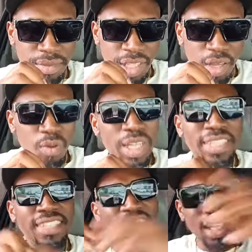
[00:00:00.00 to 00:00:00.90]
We
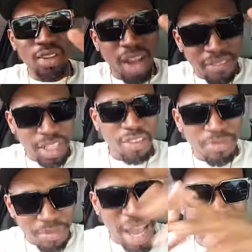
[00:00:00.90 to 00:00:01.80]
still don't have enough
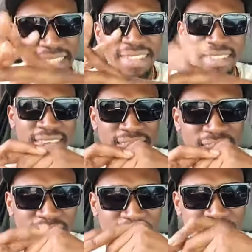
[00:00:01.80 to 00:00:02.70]
beds
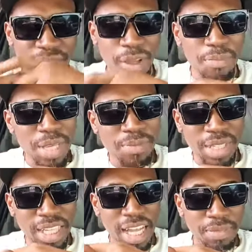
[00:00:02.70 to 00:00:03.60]
for people in
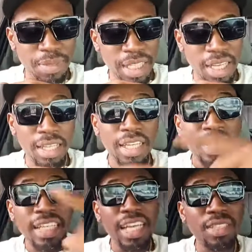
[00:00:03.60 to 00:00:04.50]
hospital.
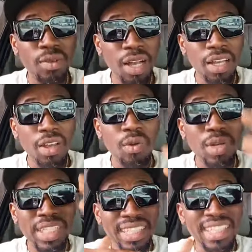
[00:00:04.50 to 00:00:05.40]
Guess what? We
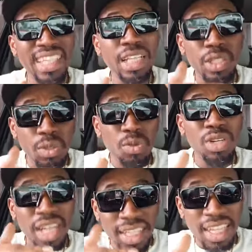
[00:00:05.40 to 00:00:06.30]
still do
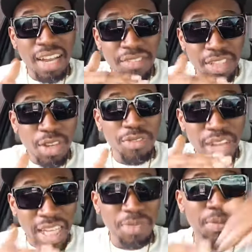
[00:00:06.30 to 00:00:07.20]
not have enough
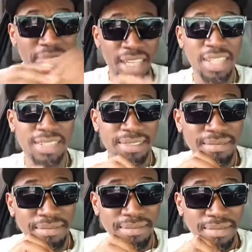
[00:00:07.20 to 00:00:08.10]
hospitals.
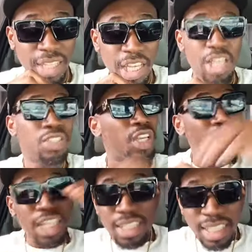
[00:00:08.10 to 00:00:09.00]
So you
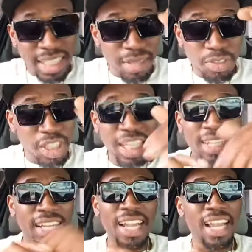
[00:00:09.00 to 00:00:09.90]
don't think them trillion
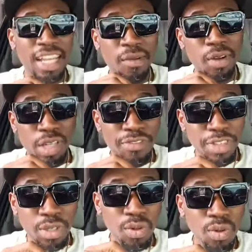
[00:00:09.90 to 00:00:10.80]
dollars they want to
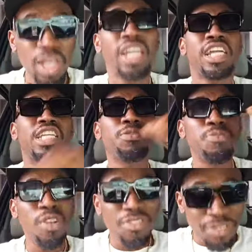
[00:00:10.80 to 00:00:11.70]
do is
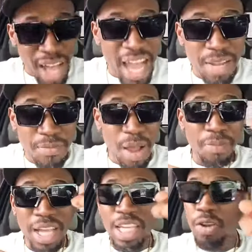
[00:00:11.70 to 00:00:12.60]
provide proper
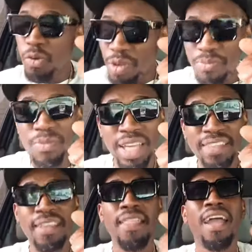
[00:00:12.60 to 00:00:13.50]
equipment
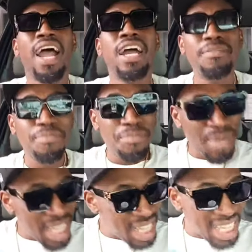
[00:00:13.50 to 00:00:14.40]
and
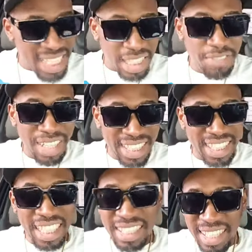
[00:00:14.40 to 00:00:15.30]
buildings,
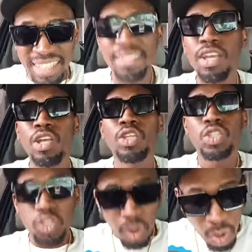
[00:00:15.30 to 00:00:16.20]
facilities,
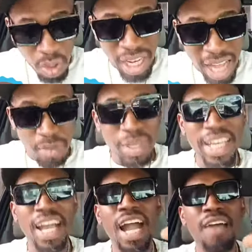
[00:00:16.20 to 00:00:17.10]
so that we can
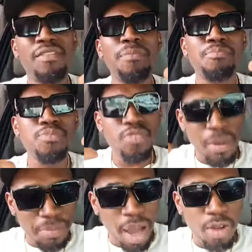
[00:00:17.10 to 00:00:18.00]
have a
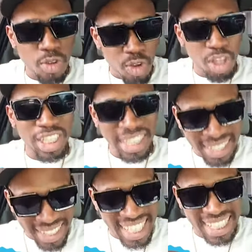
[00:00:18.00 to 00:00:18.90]
proper running
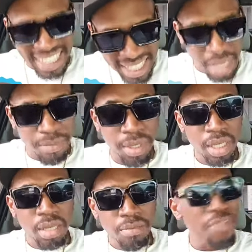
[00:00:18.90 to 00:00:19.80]
system
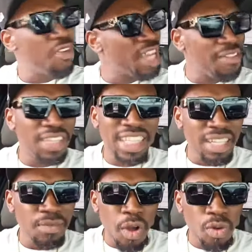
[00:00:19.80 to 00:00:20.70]
before you even think
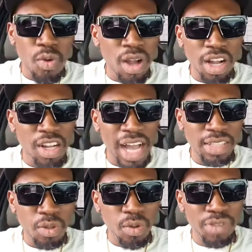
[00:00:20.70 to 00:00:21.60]
about who are going to go to
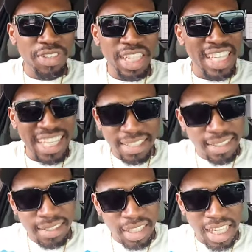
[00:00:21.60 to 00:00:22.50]
school for the next
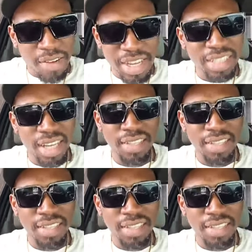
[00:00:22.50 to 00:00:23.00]
generation.